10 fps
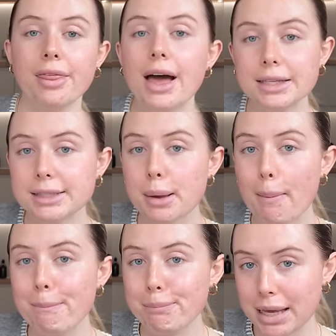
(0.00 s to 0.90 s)
That's
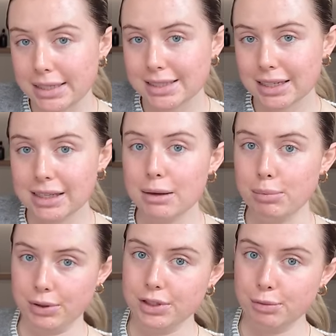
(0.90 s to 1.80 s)
basically
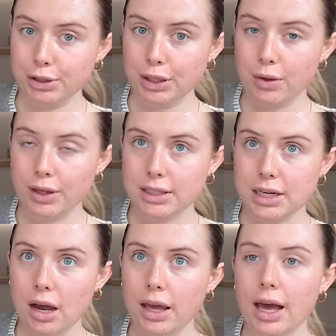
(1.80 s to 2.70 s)
impossible on this
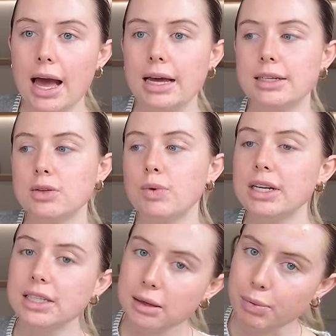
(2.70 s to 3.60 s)
diet. And when
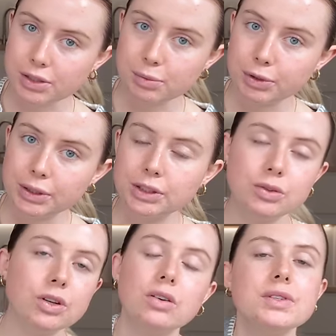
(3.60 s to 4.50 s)
I say impossible,
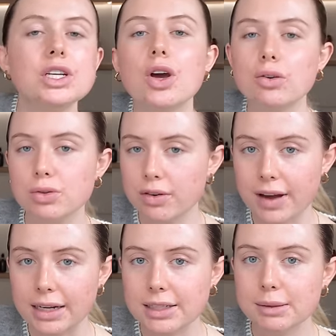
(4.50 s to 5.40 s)
you can obviously go to
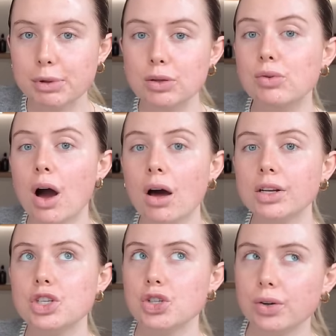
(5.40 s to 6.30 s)
events, but you
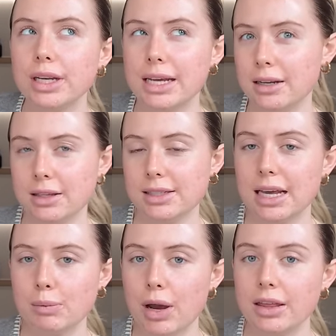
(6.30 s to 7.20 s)
can't join in in the
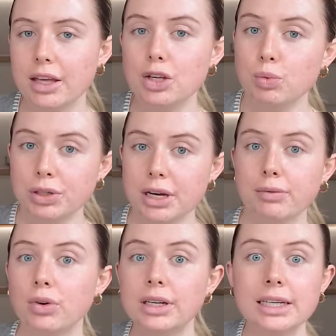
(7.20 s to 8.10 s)
same way that you would have,
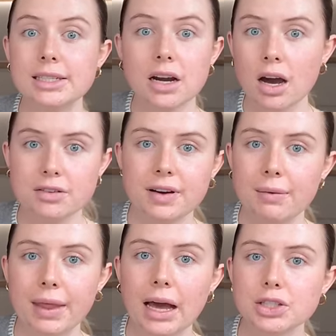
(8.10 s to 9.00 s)
or at least I
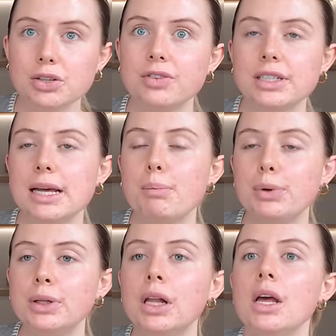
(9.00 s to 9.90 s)
found that. So, for
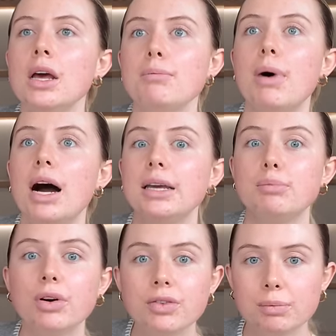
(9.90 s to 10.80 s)
example, my
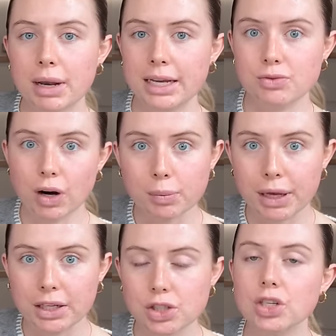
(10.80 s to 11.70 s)
boyfriend plays
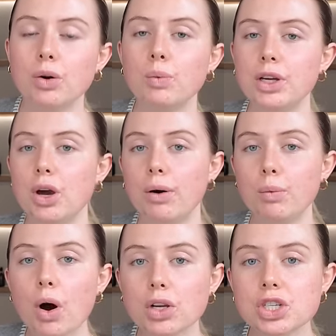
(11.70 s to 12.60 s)
rugby, so we go
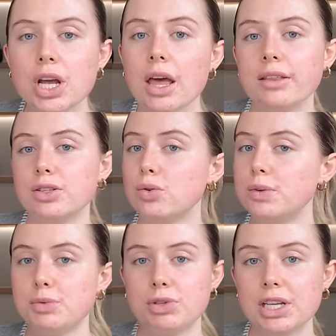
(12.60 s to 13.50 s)
and watch. There's
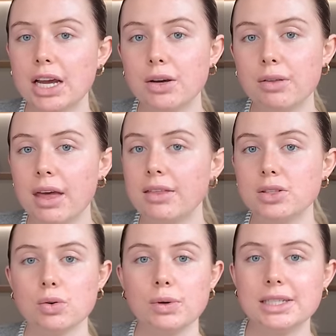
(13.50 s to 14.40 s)
always Prosecco there,
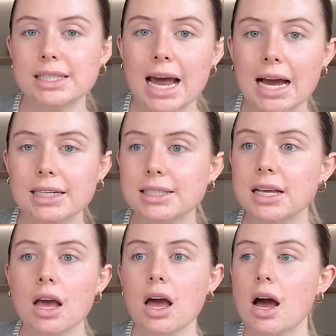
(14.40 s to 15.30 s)
there's always snacks